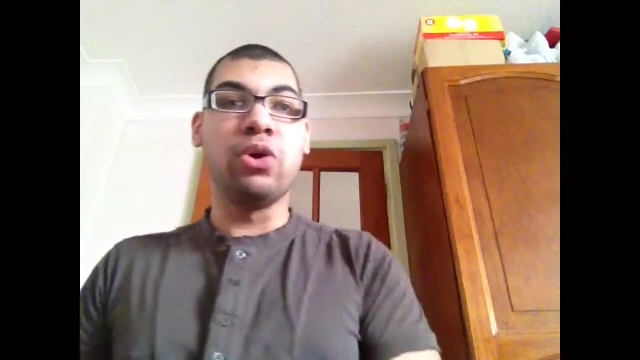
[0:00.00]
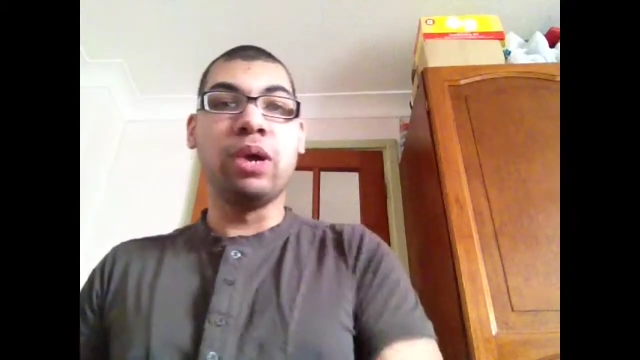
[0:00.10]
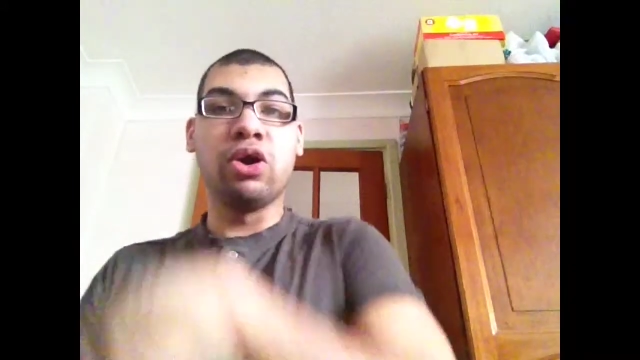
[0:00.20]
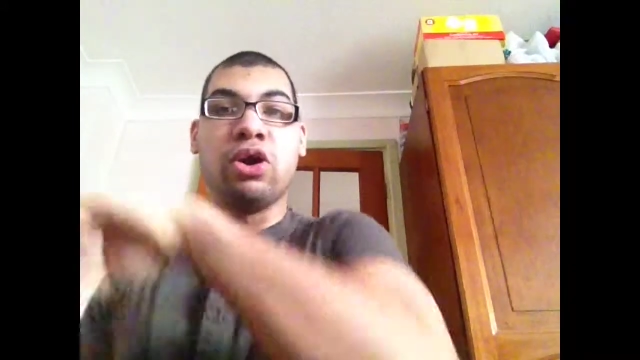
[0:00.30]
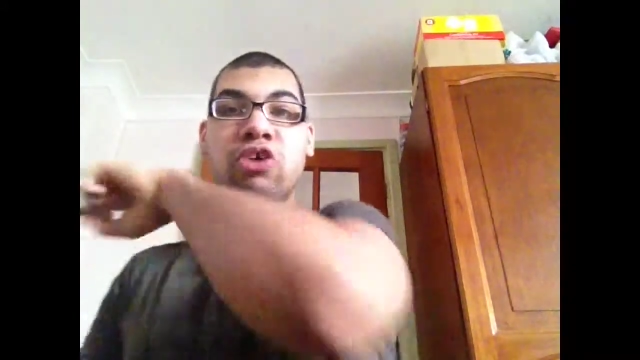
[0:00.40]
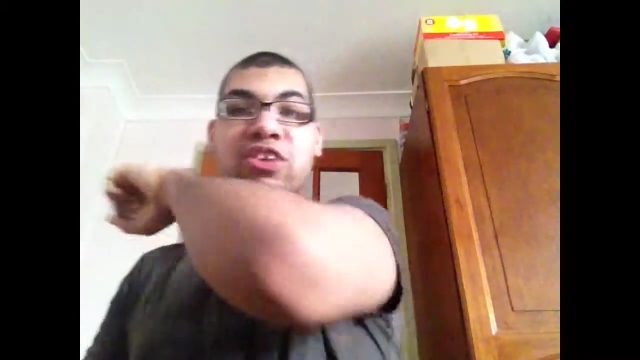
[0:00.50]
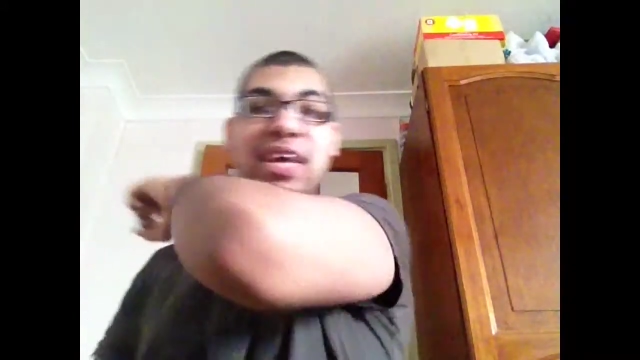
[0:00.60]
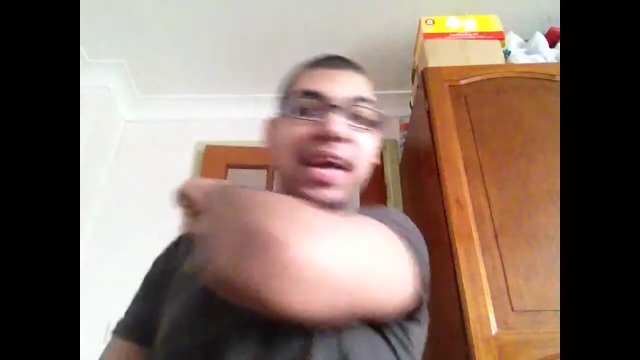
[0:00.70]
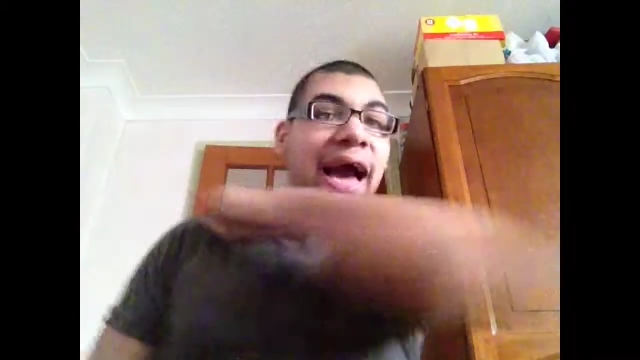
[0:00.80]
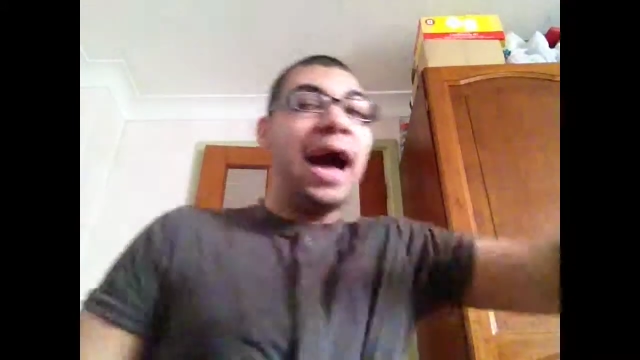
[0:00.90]
Goku goes,
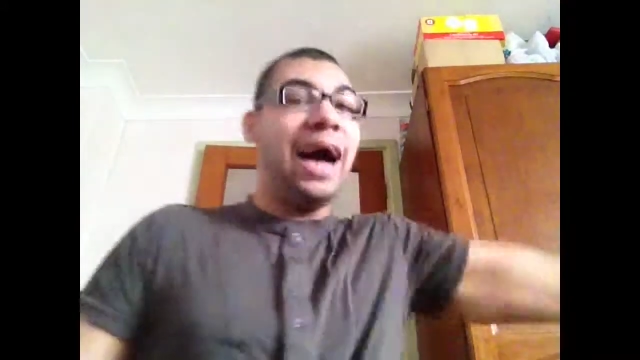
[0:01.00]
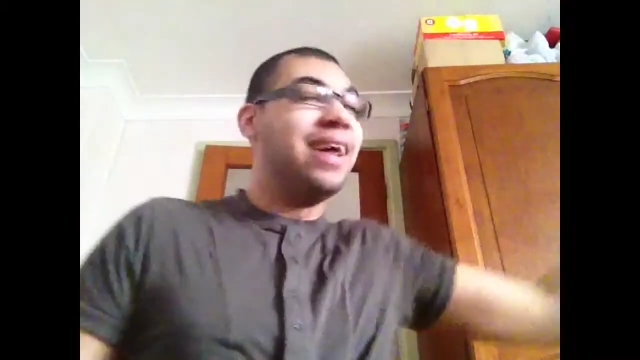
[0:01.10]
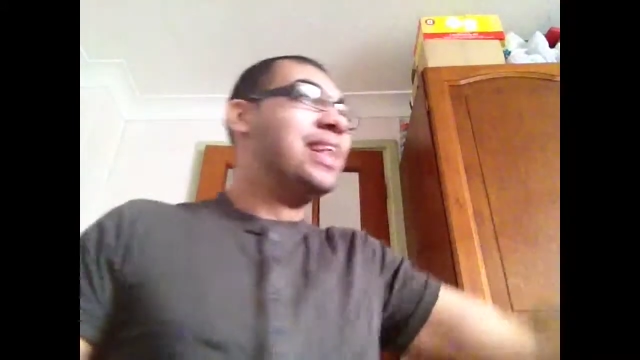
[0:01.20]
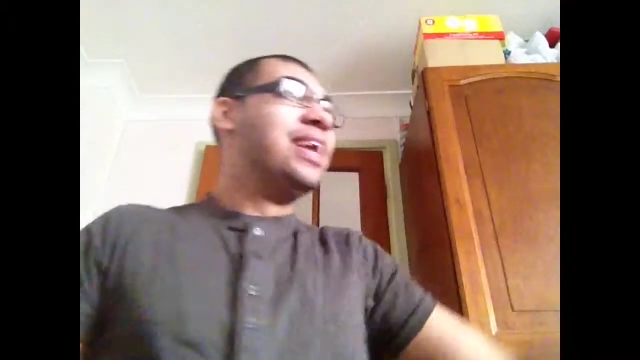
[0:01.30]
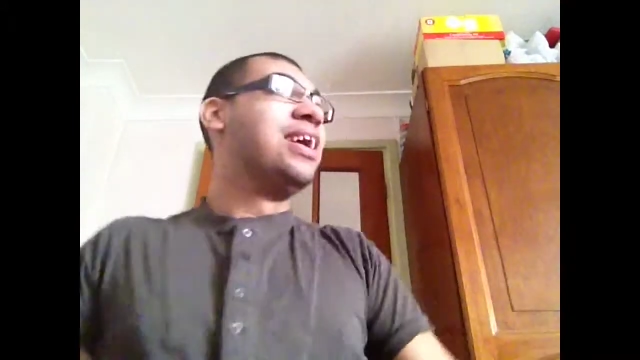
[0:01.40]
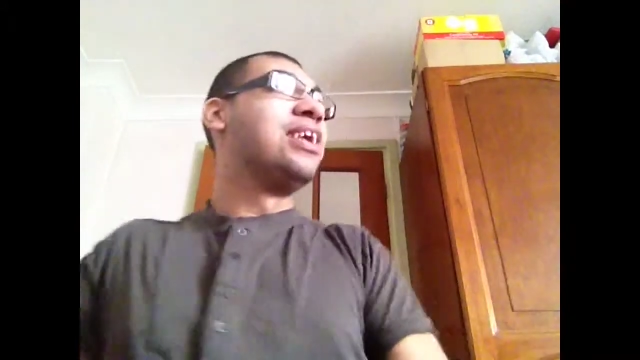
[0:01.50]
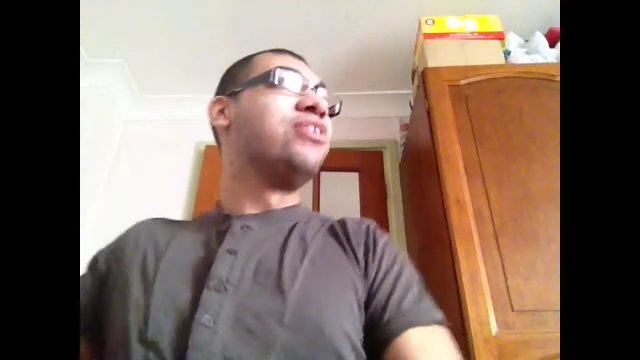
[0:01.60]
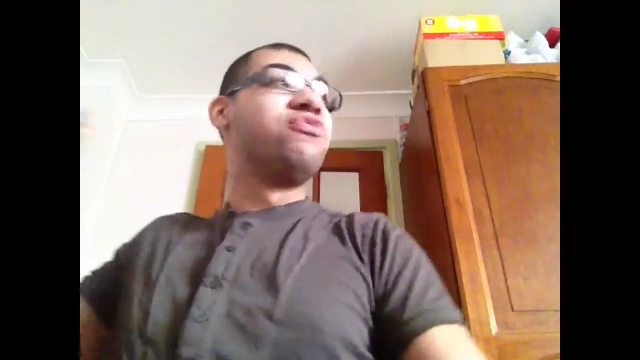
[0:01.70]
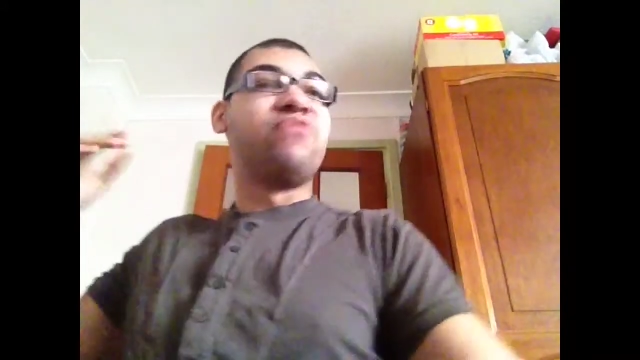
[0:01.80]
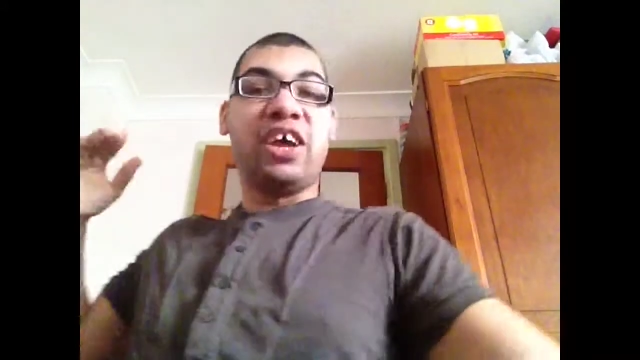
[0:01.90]
yeah! And
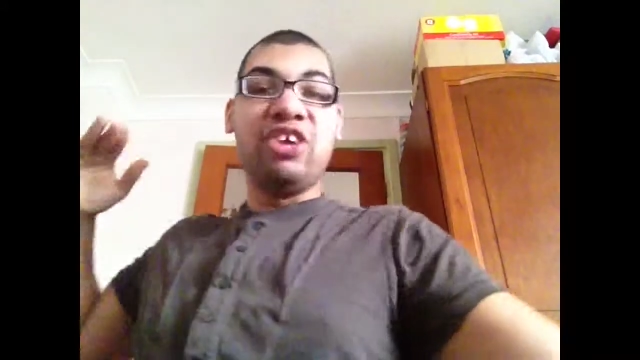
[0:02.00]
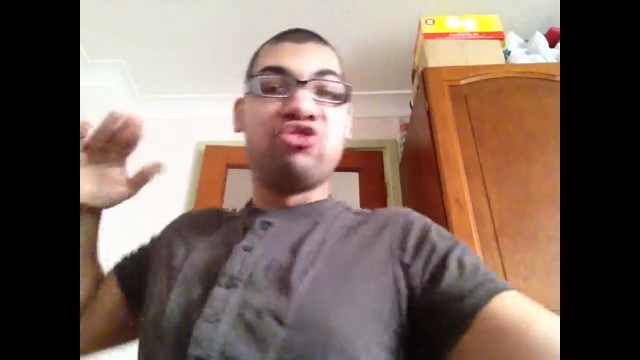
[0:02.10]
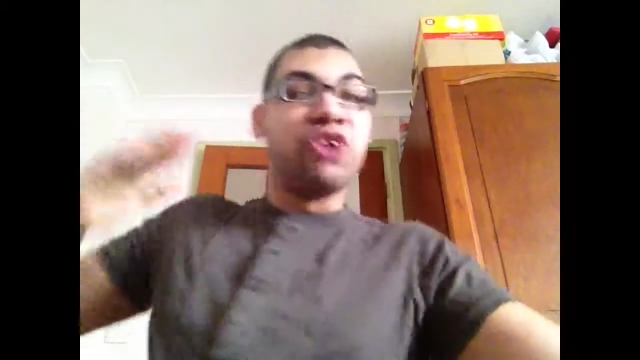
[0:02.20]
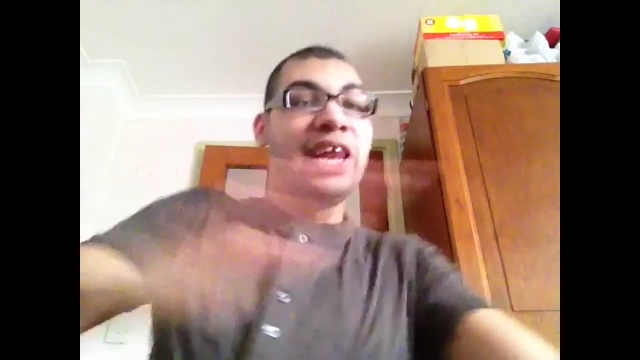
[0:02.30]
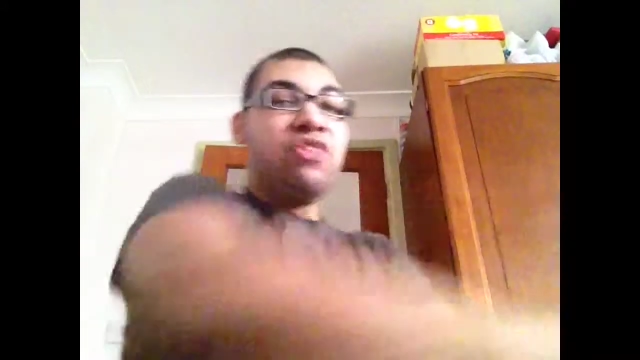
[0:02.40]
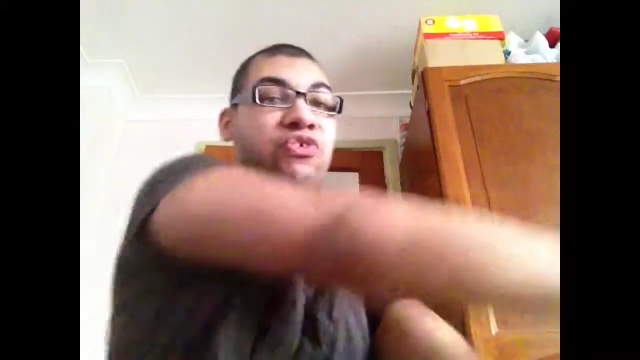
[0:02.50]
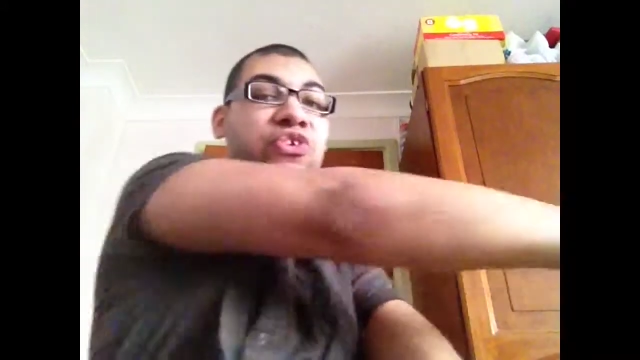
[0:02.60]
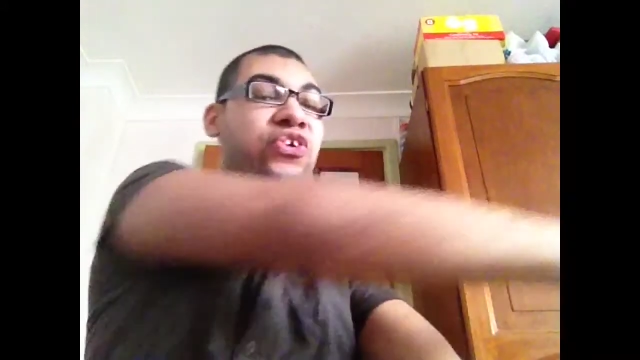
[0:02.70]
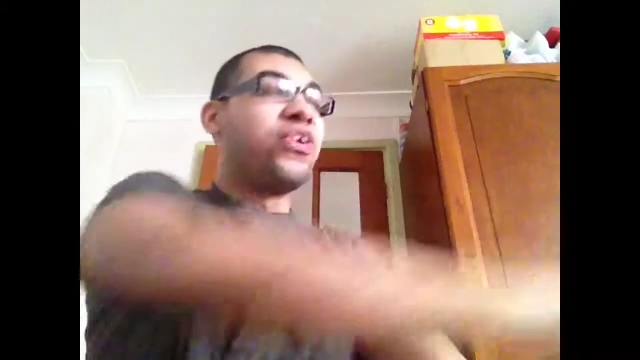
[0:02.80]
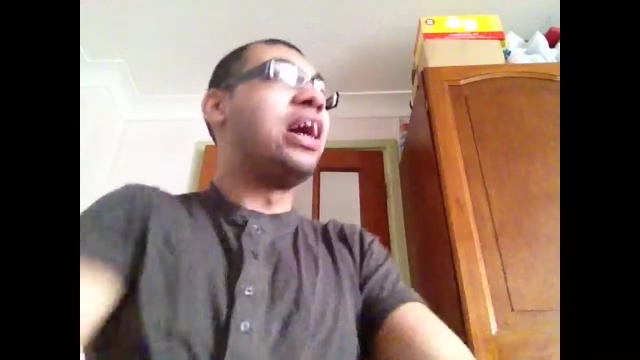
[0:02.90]
goes fucking drilling through
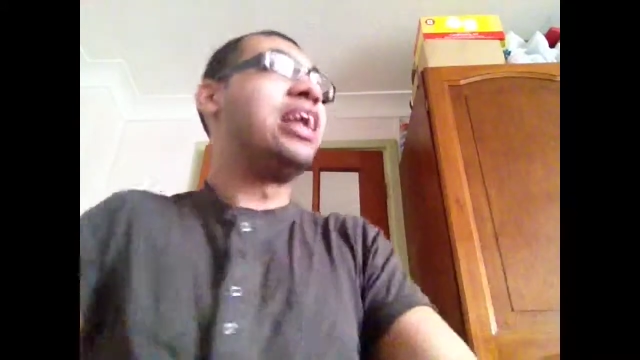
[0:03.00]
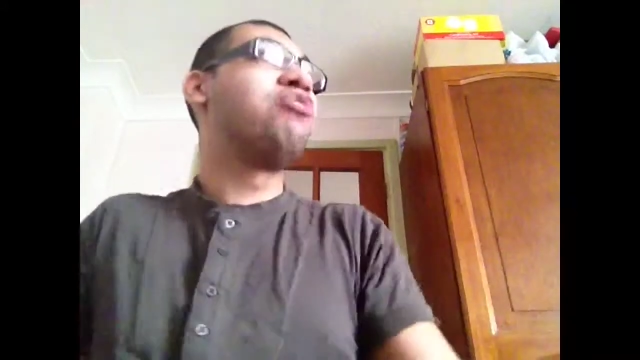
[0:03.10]
the ground,